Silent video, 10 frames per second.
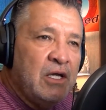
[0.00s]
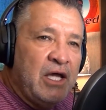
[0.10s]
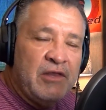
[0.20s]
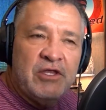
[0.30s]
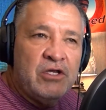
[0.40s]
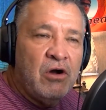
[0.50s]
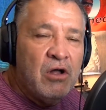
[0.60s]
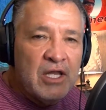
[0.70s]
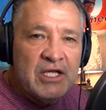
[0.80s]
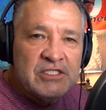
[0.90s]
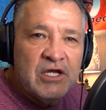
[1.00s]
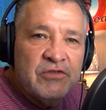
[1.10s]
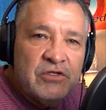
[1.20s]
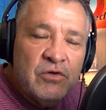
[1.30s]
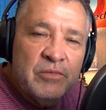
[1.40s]
and then you haul ass out
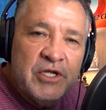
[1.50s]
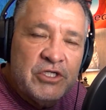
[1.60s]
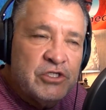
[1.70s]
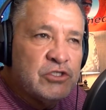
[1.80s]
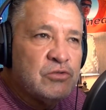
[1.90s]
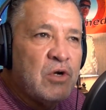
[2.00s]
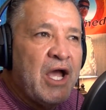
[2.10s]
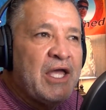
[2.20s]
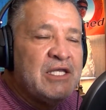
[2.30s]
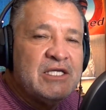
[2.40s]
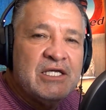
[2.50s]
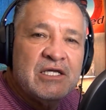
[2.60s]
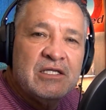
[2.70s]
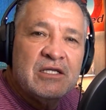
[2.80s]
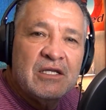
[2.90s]
the door because you're trying to get